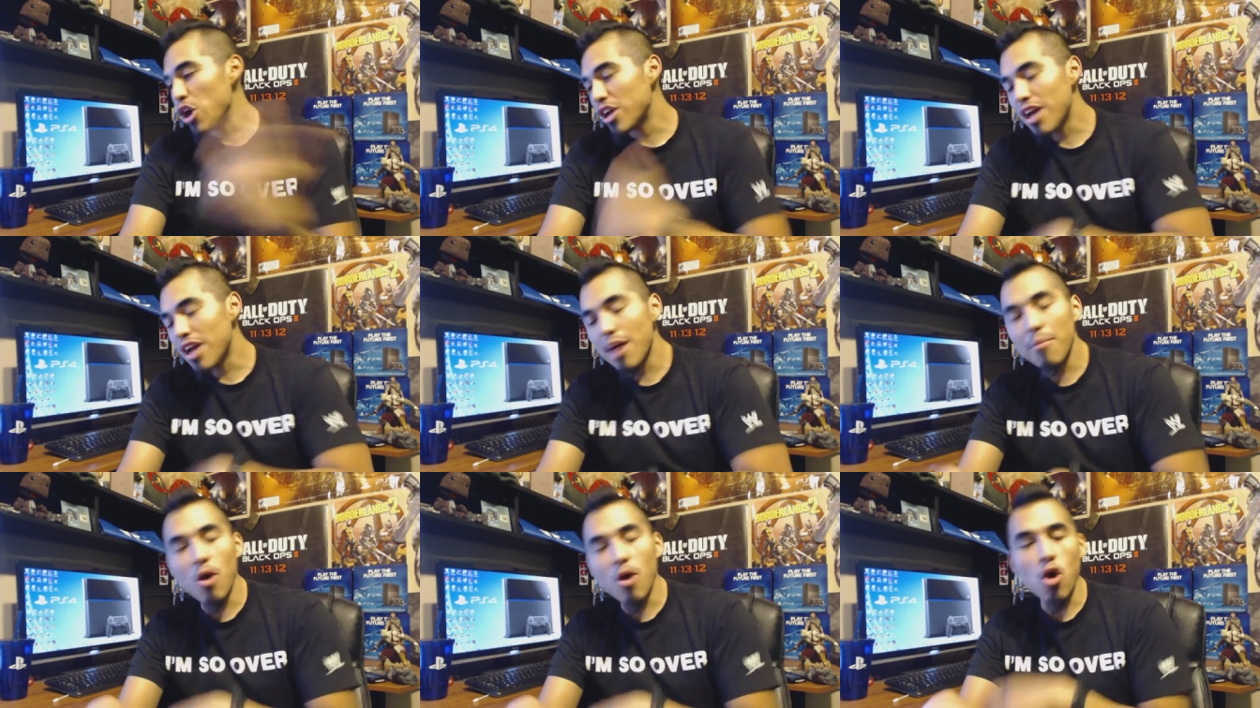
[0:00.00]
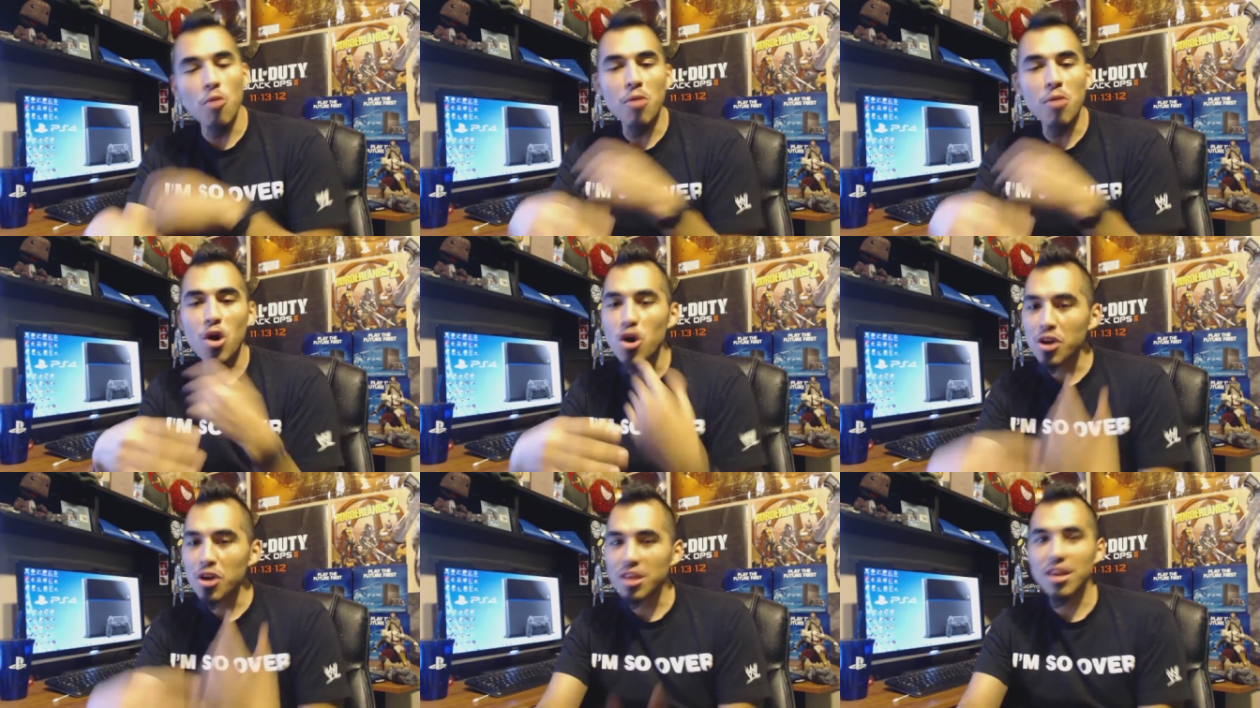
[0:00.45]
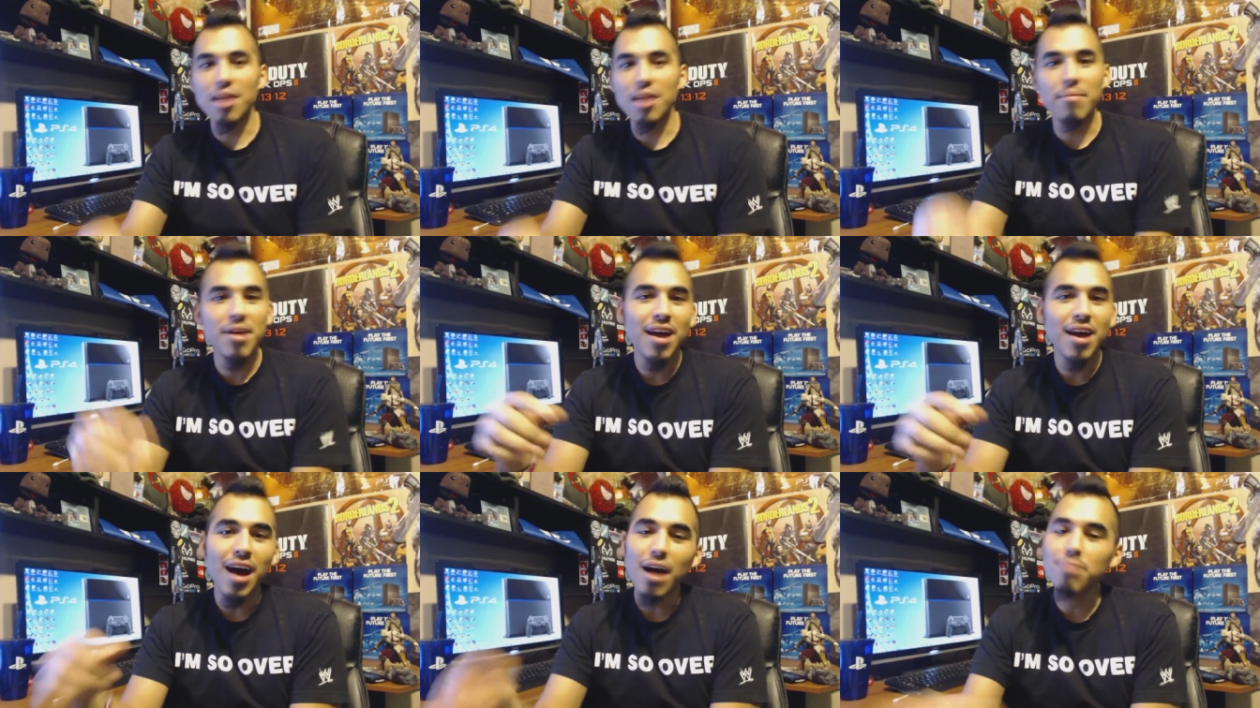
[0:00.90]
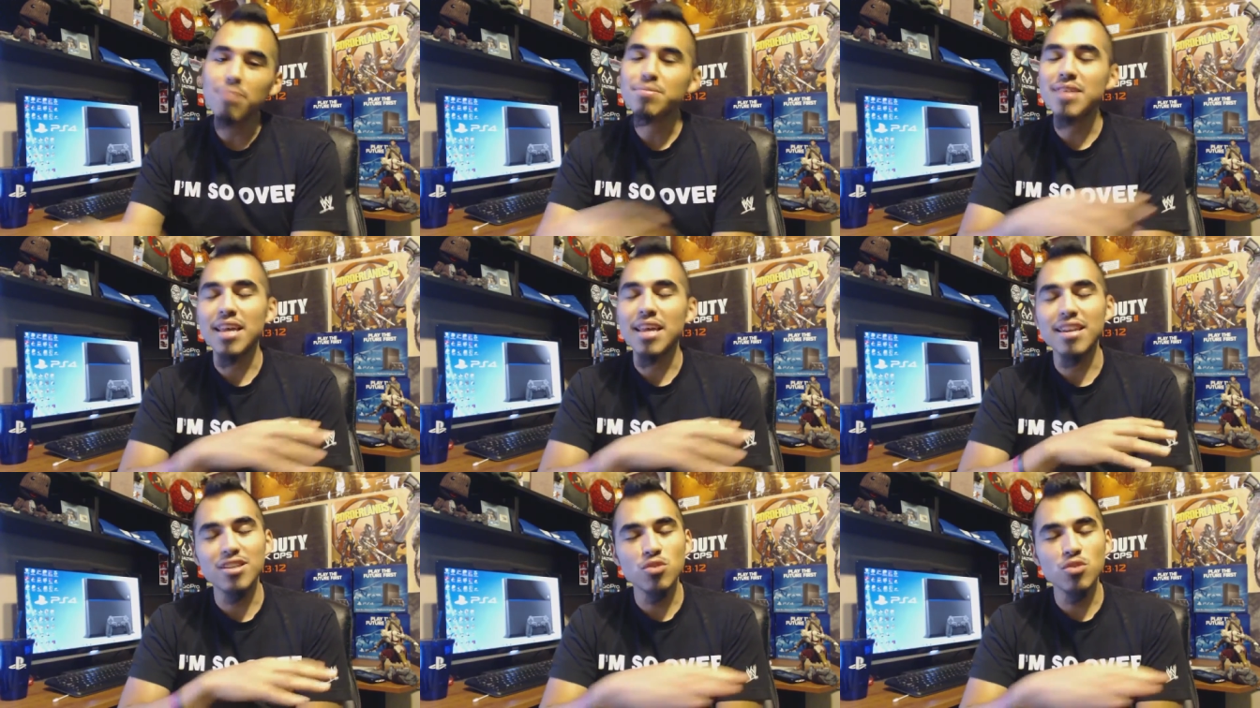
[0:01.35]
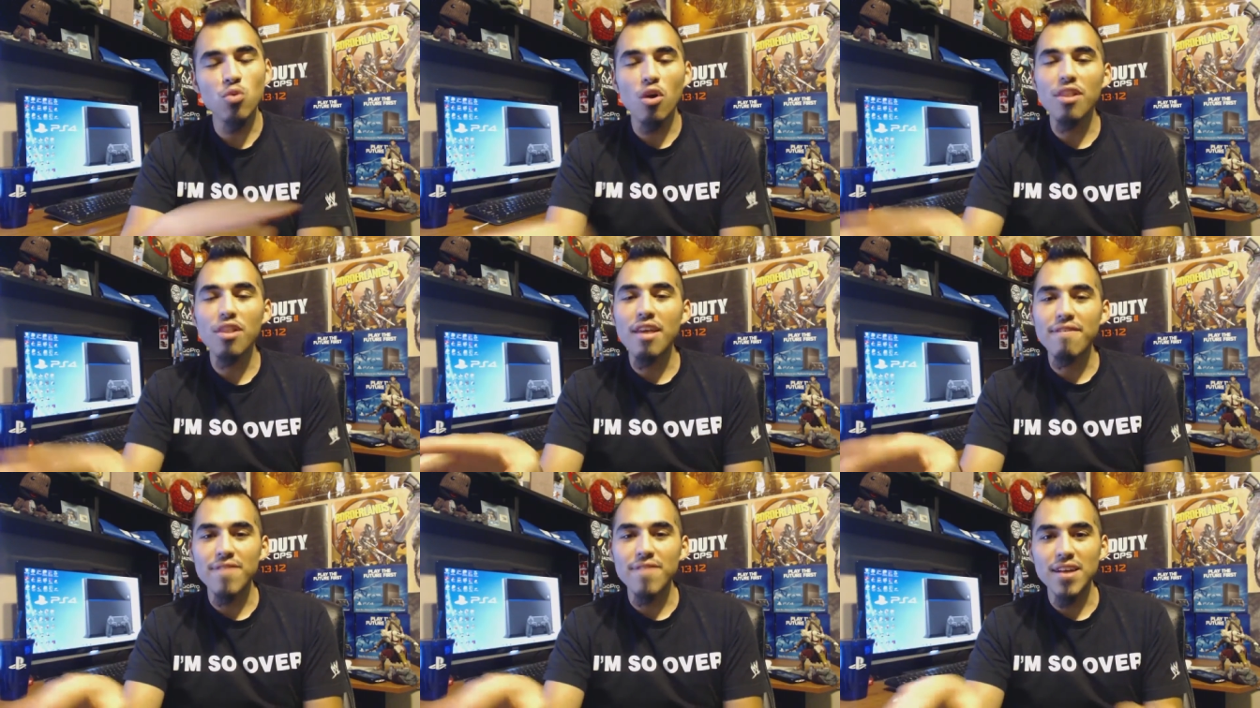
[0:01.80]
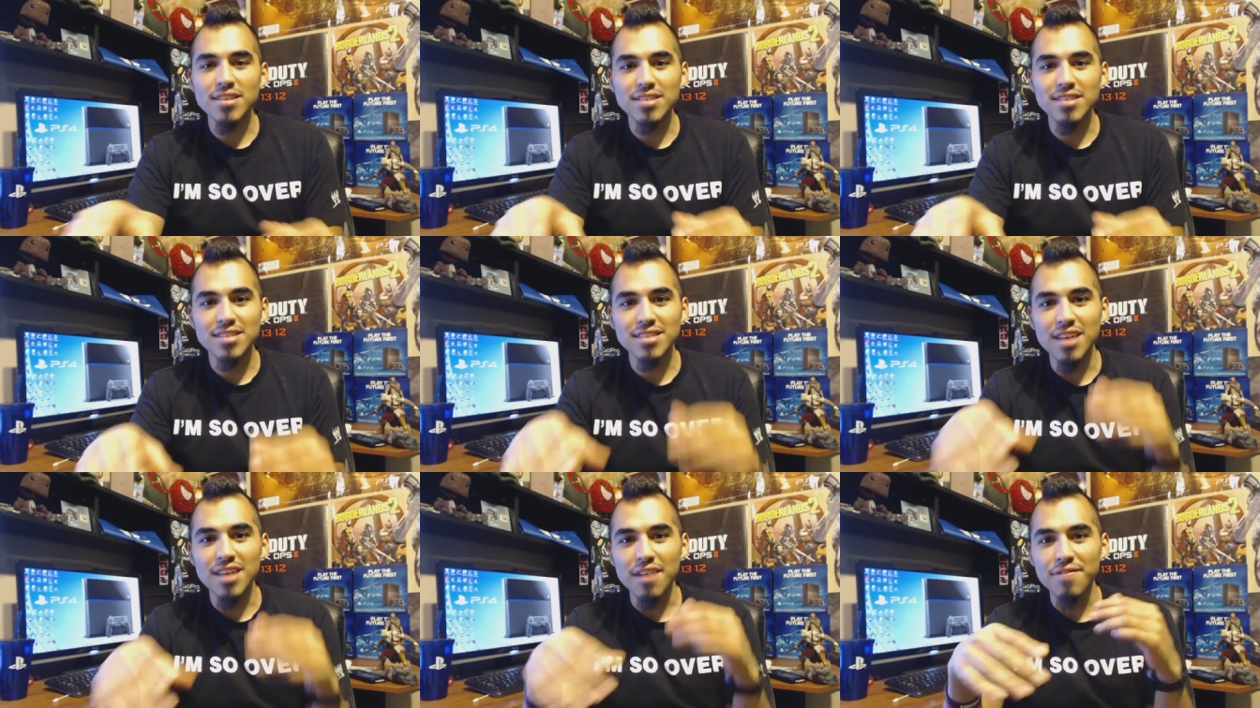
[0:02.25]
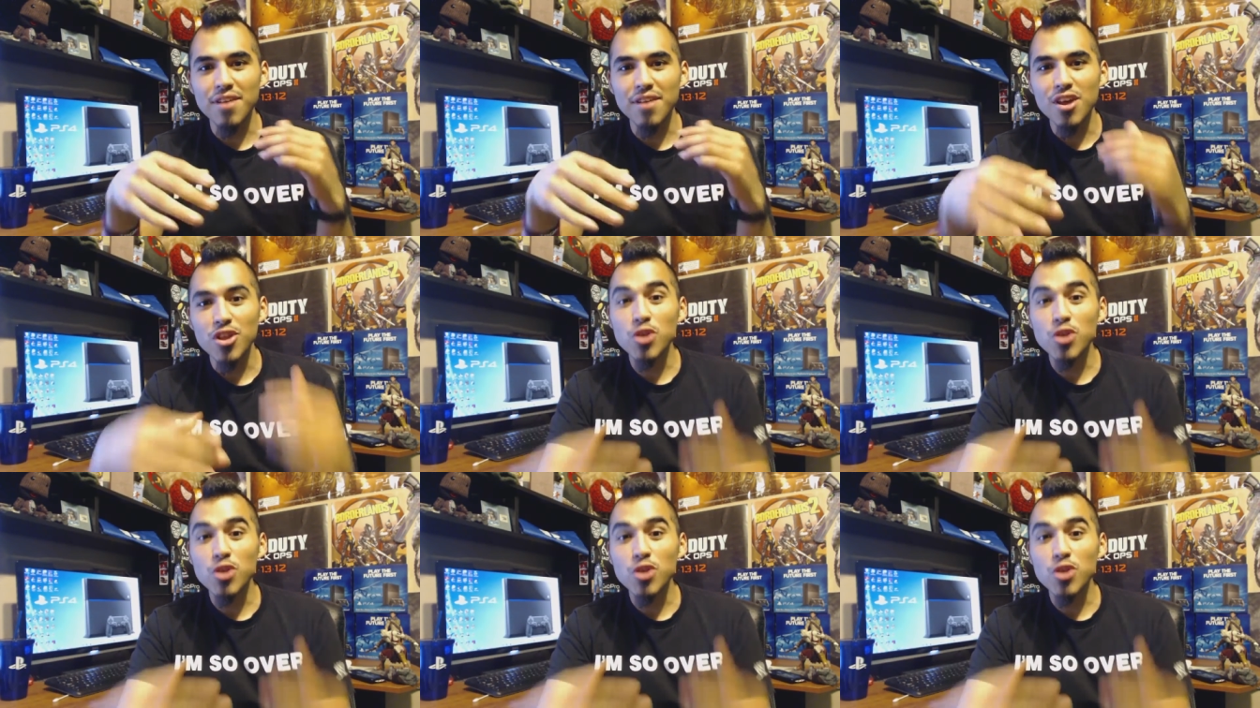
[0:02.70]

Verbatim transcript: Come home, hook it up, update it, do all that fancy stuff.